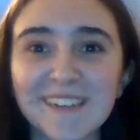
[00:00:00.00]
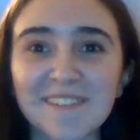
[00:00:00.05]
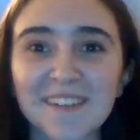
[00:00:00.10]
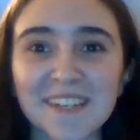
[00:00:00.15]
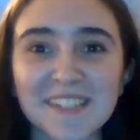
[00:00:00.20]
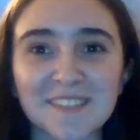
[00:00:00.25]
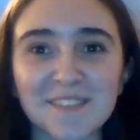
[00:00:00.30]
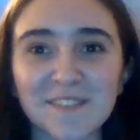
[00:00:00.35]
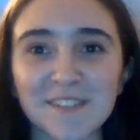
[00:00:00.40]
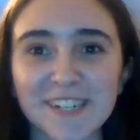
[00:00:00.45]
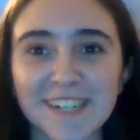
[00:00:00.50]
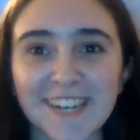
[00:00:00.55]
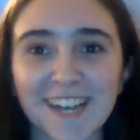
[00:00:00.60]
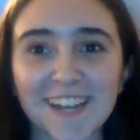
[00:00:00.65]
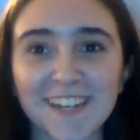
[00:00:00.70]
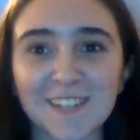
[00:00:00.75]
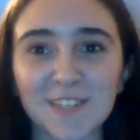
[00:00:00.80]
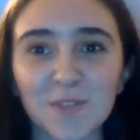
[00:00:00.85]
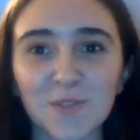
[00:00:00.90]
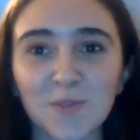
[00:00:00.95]
Westmark
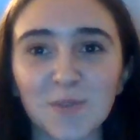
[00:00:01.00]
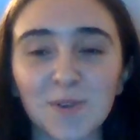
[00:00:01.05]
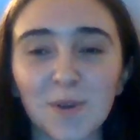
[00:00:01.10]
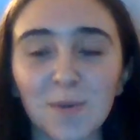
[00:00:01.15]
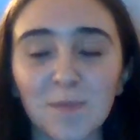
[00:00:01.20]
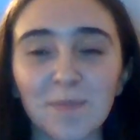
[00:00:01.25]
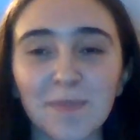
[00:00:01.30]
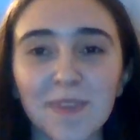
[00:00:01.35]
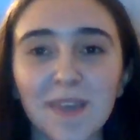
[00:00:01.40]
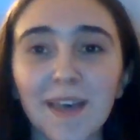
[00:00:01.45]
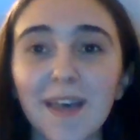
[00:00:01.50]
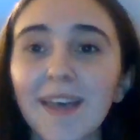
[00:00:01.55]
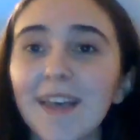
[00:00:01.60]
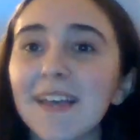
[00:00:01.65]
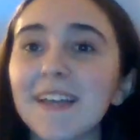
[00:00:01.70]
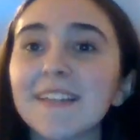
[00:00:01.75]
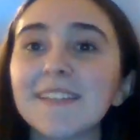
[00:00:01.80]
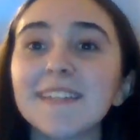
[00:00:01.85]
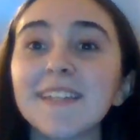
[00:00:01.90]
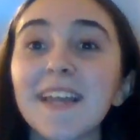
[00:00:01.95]
High School.
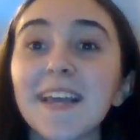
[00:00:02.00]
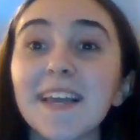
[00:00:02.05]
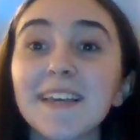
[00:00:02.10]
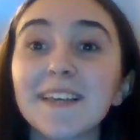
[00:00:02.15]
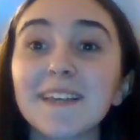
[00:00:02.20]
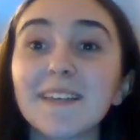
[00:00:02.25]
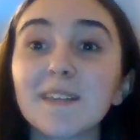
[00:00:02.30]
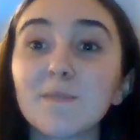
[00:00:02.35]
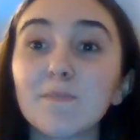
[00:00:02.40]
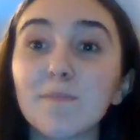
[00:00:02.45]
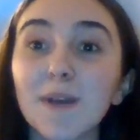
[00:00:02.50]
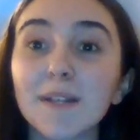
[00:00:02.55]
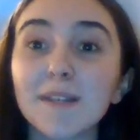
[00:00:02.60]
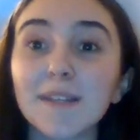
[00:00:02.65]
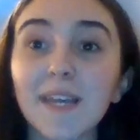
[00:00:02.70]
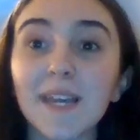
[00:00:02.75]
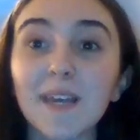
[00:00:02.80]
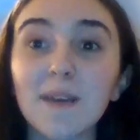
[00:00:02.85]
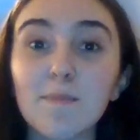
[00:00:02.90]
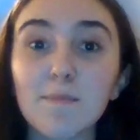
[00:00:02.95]
Today is
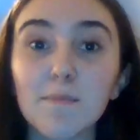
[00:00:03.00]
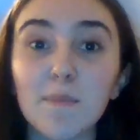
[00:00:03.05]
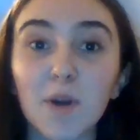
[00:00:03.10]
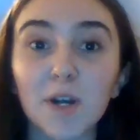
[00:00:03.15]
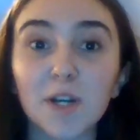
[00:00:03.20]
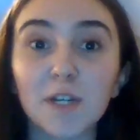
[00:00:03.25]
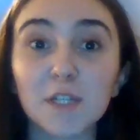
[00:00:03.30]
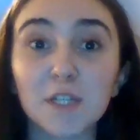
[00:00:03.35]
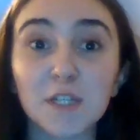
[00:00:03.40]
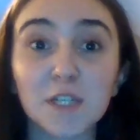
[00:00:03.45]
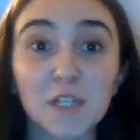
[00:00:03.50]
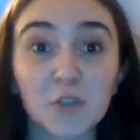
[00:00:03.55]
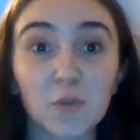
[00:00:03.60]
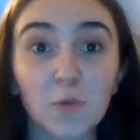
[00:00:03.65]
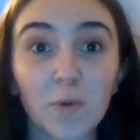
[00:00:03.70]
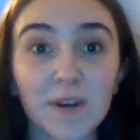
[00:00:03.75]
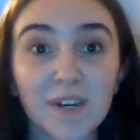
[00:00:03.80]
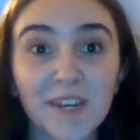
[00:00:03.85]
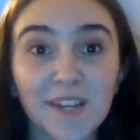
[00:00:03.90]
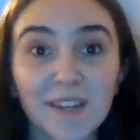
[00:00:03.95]
Monday, March
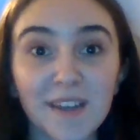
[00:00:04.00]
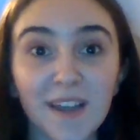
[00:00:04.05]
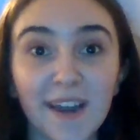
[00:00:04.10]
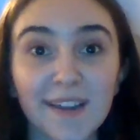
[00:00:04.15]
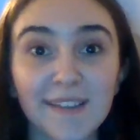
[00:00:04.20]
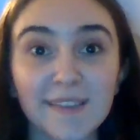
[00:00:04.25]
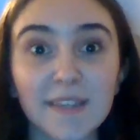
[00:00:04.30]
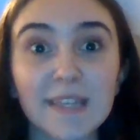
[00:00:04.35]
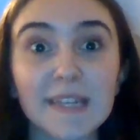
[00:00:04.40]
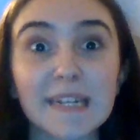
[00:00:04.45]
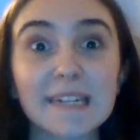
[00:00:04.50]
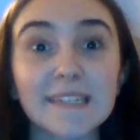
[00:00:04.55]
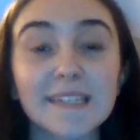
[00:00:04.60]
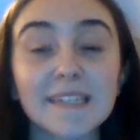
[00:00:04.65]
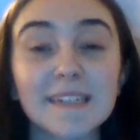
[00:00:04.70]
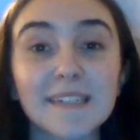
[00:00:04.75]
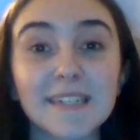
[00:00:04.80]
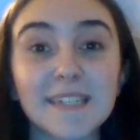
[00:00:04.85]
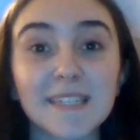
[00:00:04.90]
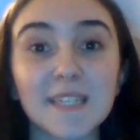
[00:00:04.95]
29th, and it is a
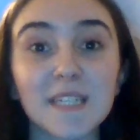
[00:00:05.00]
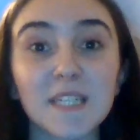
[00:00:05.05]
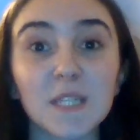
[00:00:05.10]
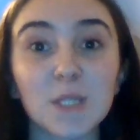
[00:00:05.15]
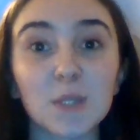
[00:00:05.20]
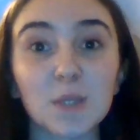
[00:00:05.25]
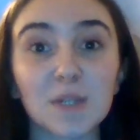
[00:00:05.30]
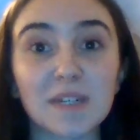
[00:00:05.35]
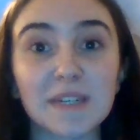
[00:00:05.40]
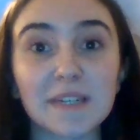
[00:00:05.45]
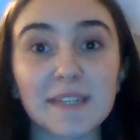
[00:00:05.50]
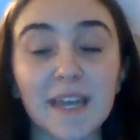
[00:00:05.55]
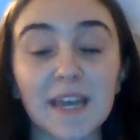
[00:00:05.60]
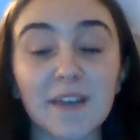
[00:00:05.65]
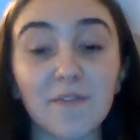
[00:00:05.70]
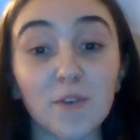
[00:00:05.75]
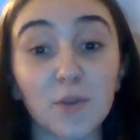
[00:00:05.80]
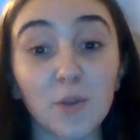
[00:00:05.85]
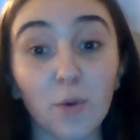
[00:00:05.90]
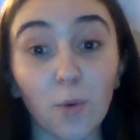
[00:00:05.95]
distance learning day
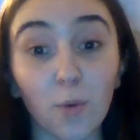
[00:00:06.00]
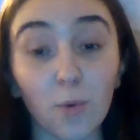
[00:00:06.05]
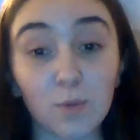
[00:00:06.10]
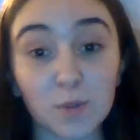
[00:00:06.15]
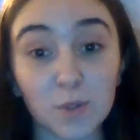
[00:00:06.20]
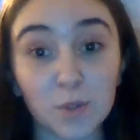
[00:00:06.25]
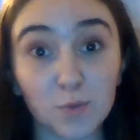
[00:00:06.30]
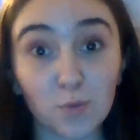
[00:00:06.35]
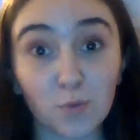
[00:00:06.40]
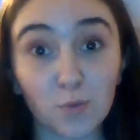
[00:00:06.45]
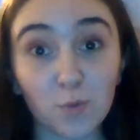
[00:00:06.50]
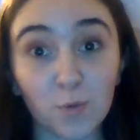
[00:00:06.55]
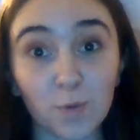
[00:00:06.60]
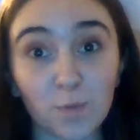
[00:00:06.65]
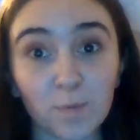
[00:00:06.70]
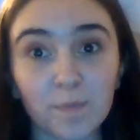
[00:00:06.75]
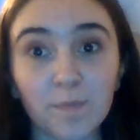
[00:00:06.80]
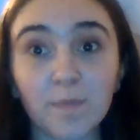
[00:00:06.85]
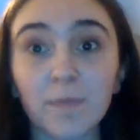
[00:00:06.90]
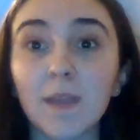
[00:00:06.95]
for the whole school.
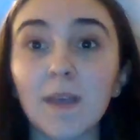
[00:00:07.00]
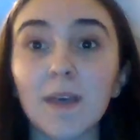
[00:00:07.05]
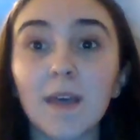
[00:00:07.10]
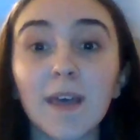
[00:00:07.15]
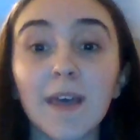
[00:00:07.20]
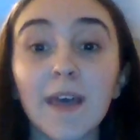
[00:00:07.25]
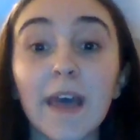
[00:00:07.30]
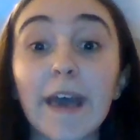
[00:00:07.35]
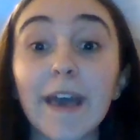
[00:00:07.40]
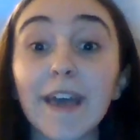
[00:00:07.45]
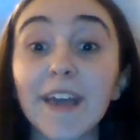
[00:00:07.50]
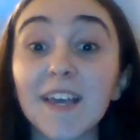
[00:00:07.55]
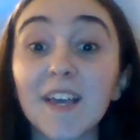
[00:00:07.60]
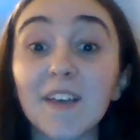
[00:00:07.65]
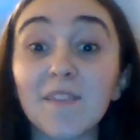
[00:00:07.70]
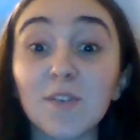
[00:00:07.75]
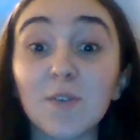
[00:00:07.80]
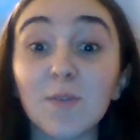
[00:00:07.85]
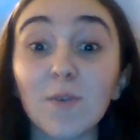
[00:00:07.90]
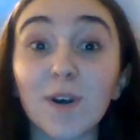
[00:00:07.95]

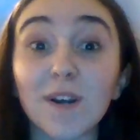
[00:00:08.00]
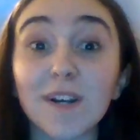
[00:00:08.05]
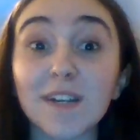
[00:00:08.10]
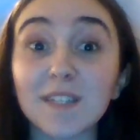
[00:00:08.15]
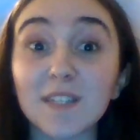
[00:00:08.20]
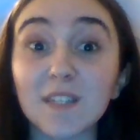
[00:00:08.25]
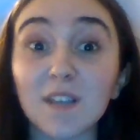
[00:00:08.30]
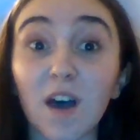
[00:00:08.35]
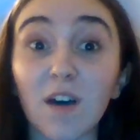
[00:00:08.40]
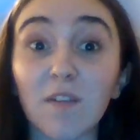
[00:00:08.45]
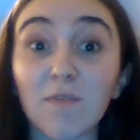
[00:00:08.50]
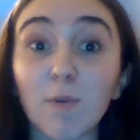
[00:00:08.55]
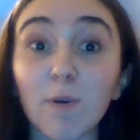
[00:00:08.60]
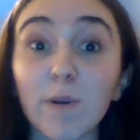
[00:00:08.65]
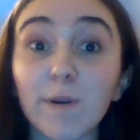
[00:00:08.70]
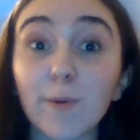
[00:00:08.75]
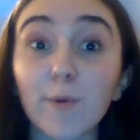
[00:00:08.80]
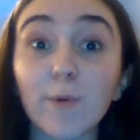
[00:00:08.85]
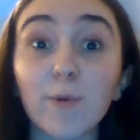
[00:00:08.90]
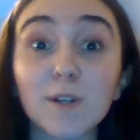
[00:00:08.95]
If you are a
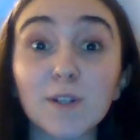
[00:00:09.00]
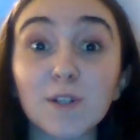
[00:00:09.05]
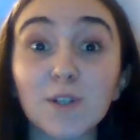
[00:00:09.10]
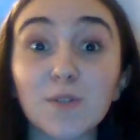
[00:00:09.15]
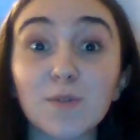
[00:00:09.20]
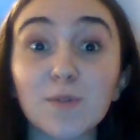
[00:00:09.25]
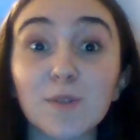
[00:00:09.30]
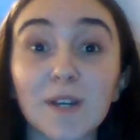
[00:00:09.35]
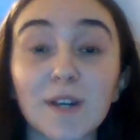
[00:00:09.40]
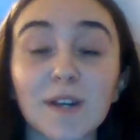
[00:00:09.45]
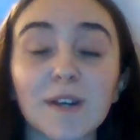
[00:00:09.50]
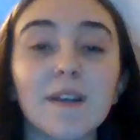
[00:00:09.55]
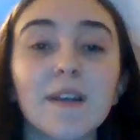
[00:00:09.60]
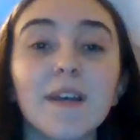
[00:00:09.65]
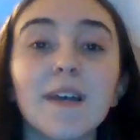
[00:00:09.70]
sophomore or a junior,